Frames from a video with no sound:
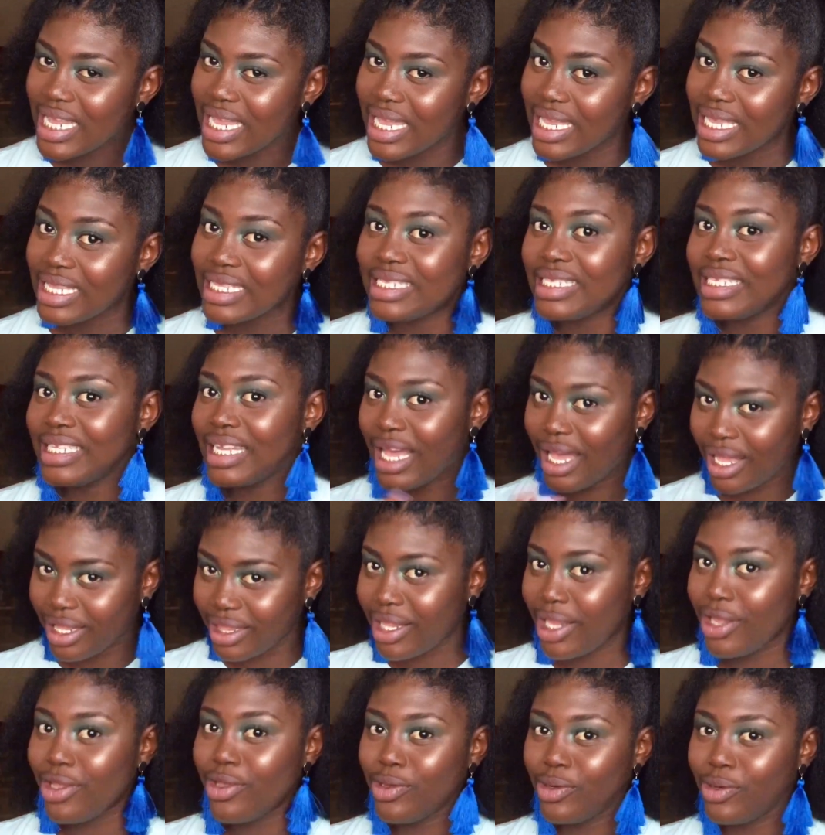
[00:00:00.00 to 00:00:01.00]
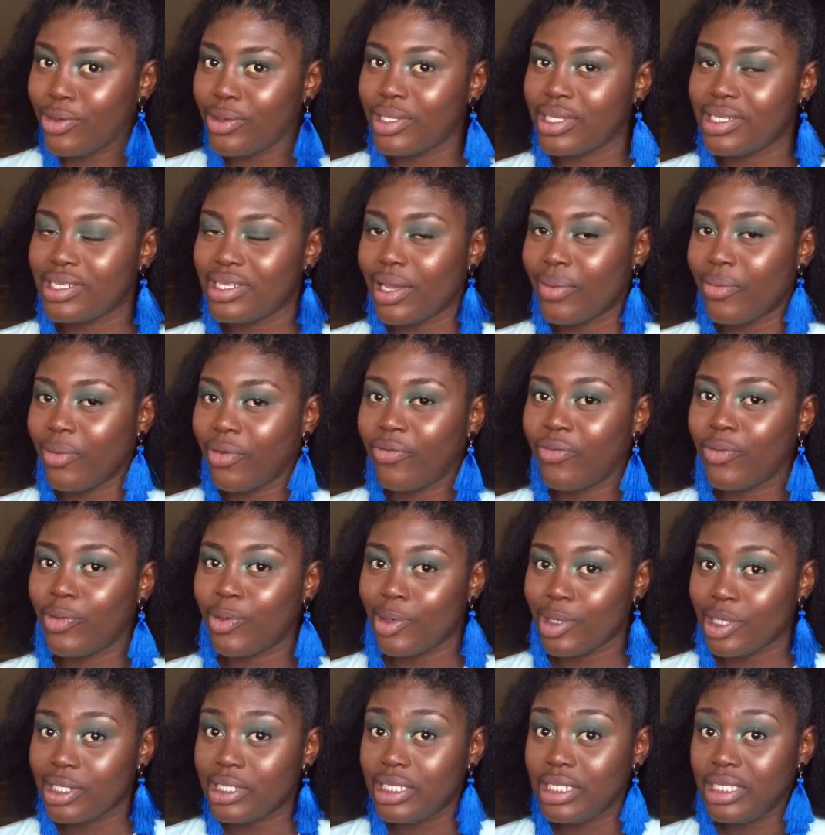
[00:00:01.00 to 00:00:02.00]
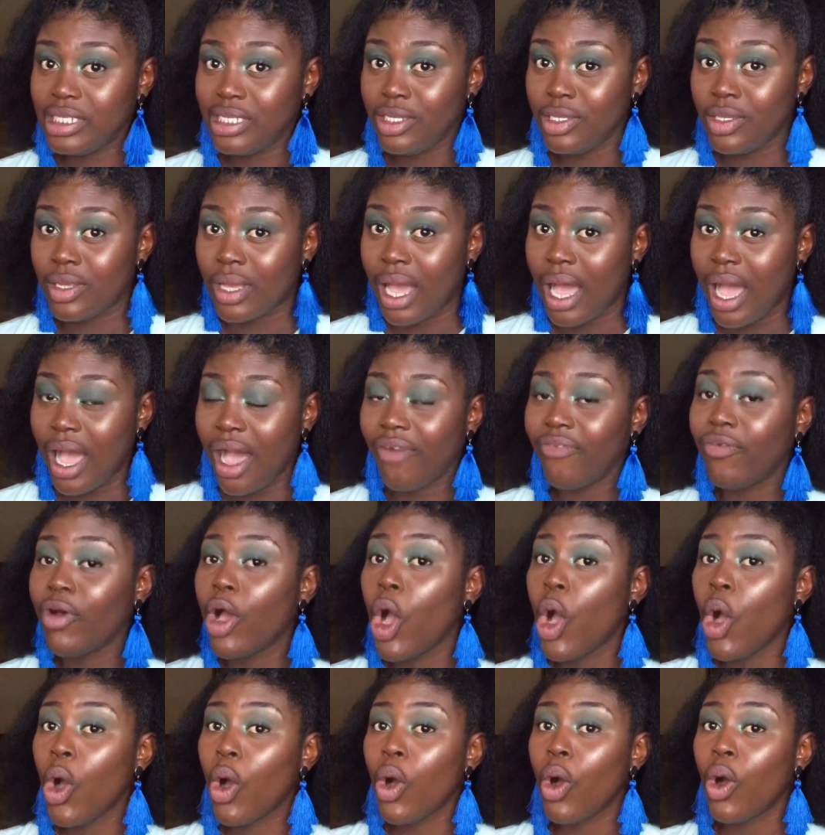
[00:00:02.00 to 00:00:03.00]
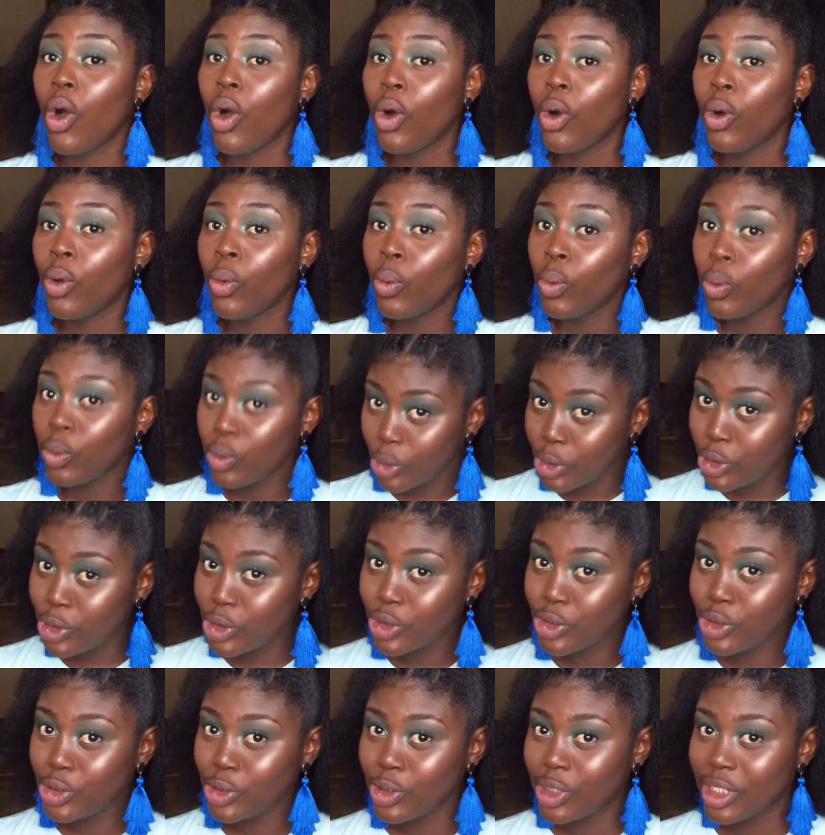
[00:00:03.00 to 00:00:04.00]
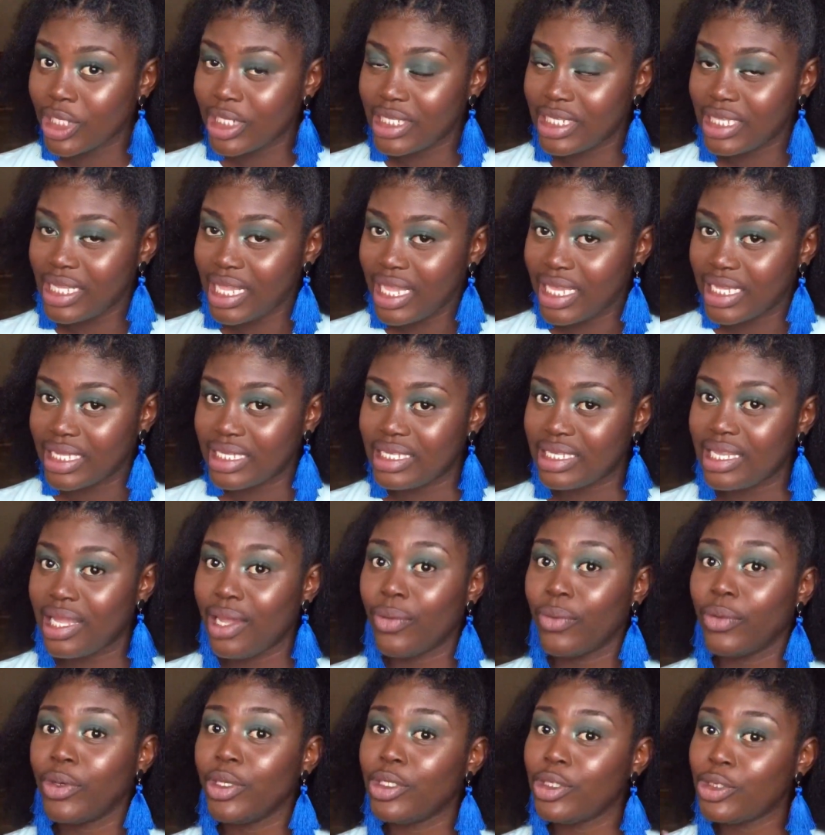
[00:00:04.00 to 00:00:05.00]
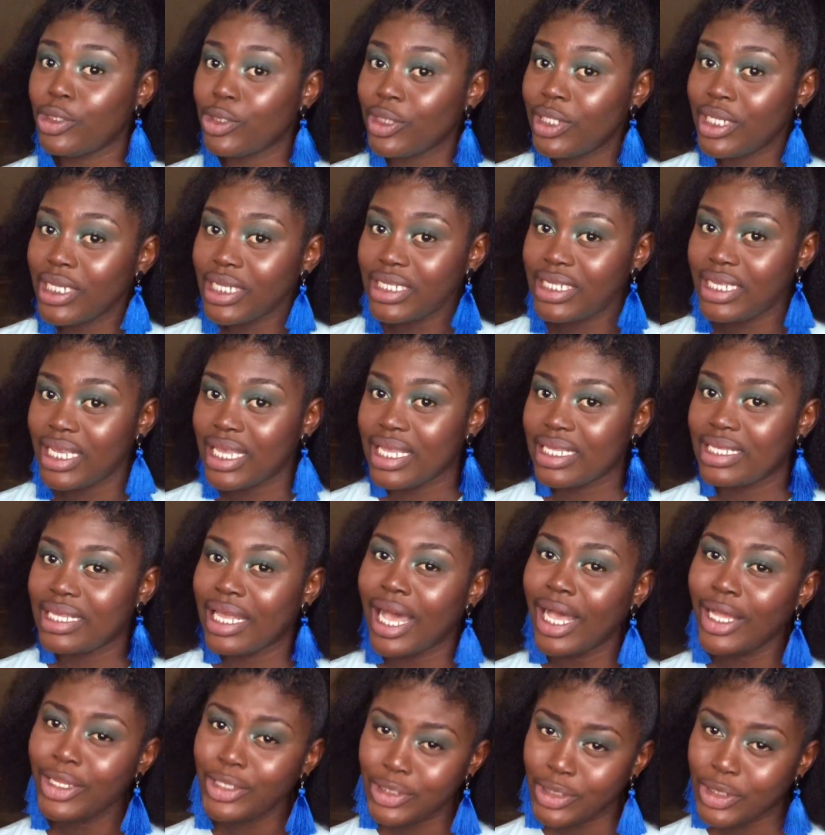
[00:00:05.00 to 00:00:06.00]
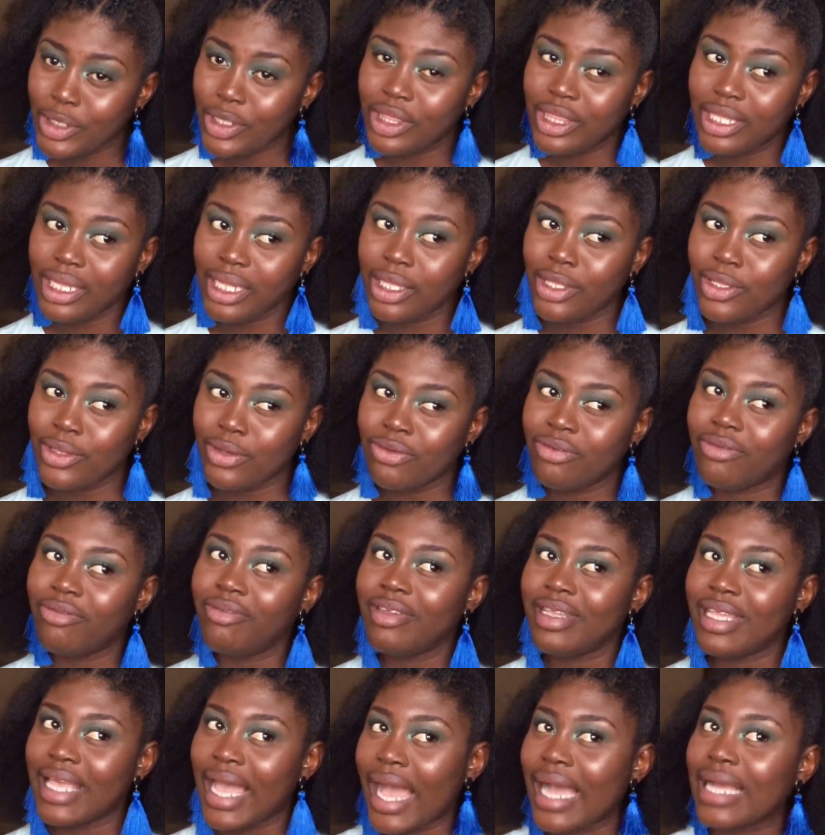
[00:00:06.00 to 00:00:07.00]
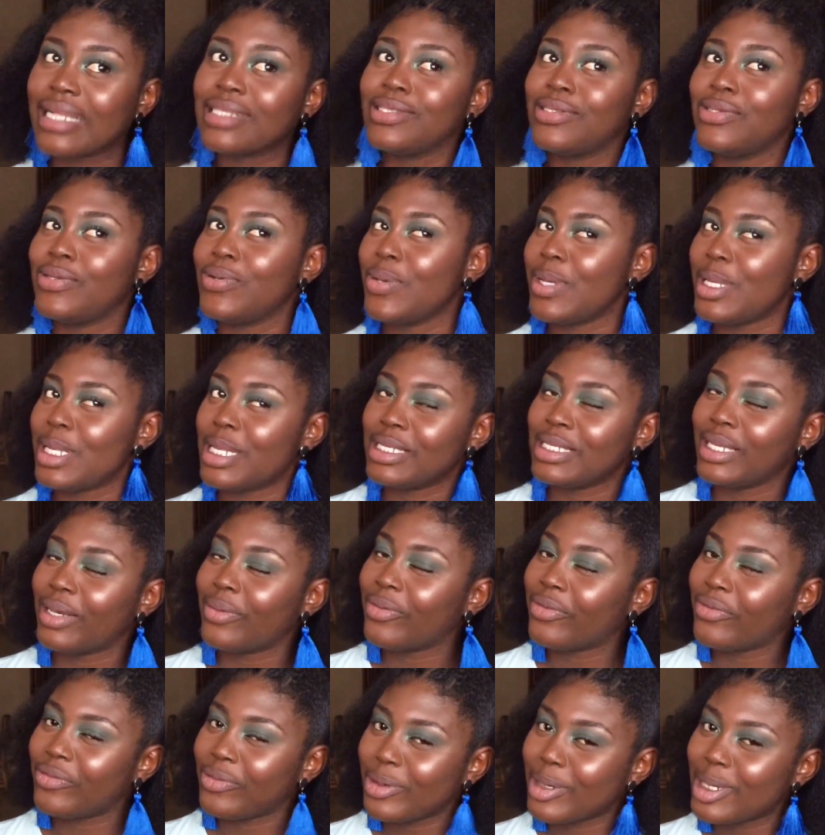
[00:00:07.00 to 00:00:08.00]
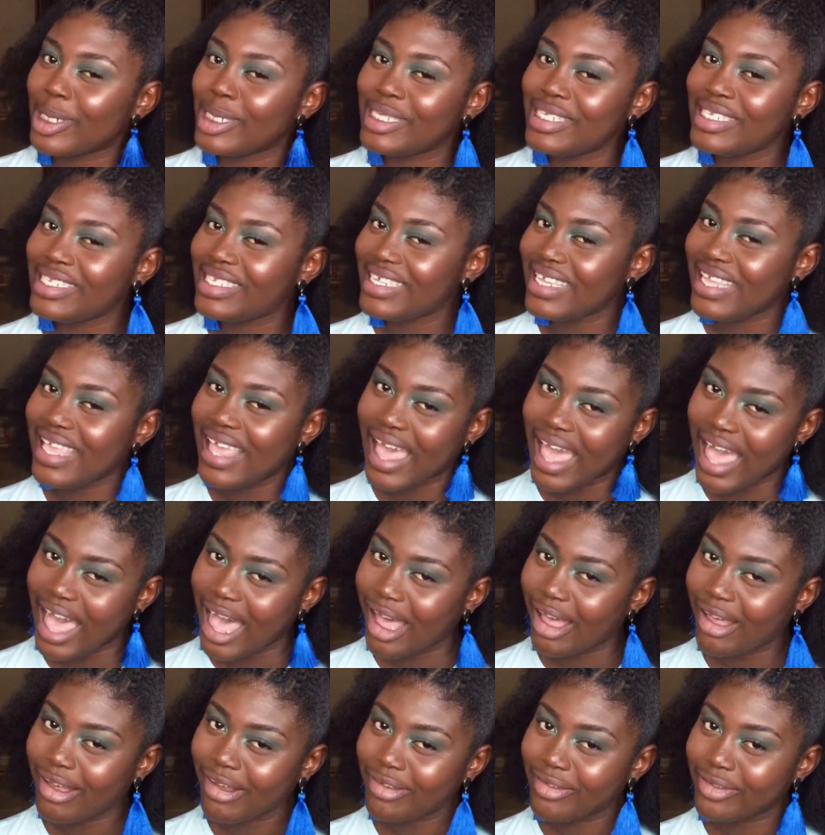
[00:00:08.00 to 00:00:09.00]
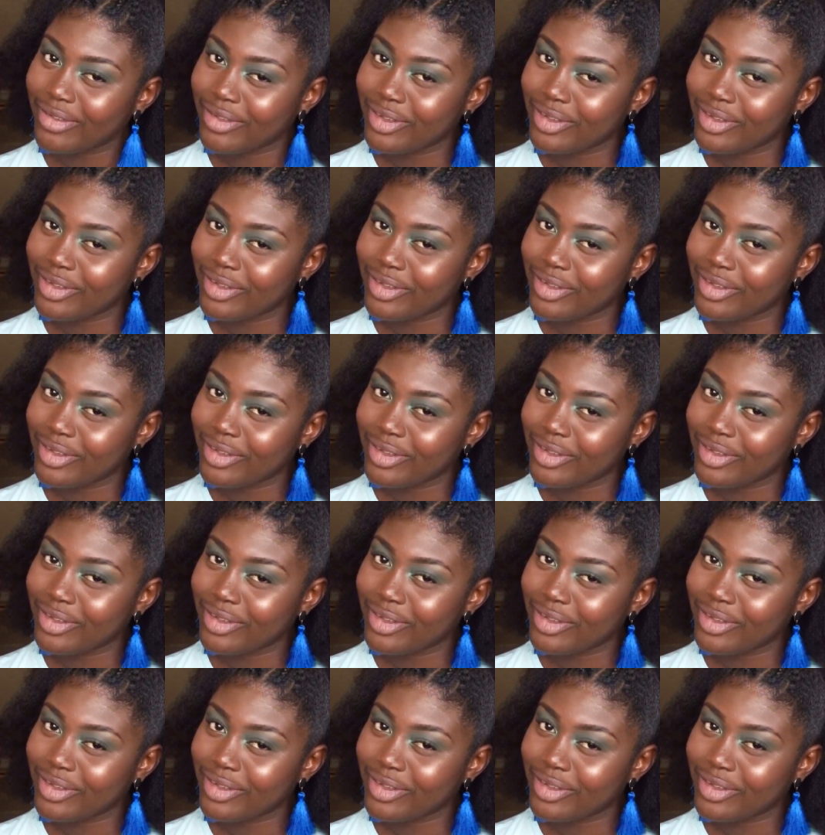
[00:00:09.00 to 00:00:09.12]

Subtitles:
here is, now that you know the type of porosity you have, would you do the test? And when you do the test, how do you think you react to knowing the type of porosity you have?